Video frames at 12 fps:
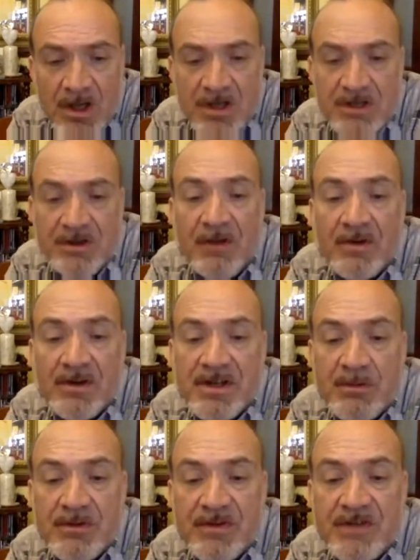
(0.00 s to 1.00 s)
So another example
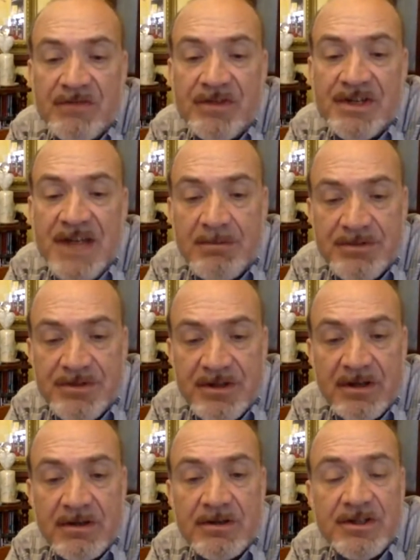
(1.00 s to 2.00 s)
is the adapter
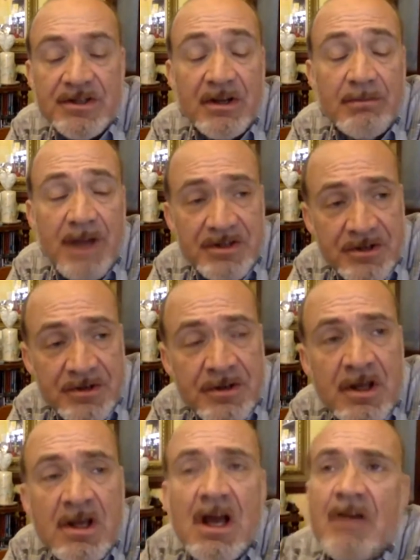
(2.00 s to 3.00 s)
design pattern,
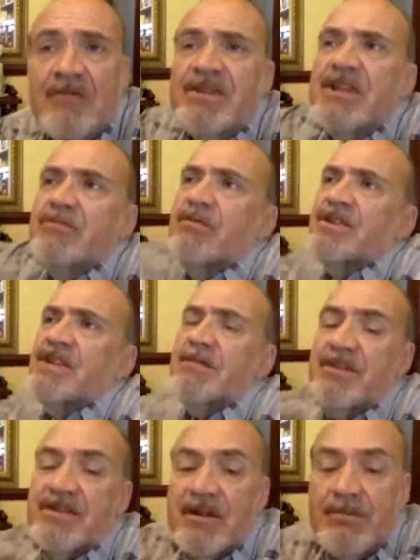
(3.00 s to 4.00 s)
and this is the adapter
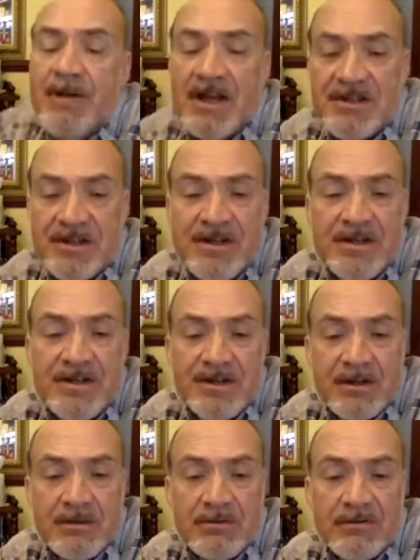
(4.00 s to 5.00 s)
design pattern. Let's
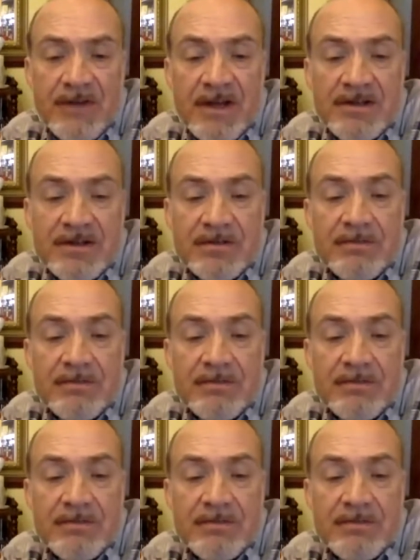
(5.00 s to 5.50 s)
go to that.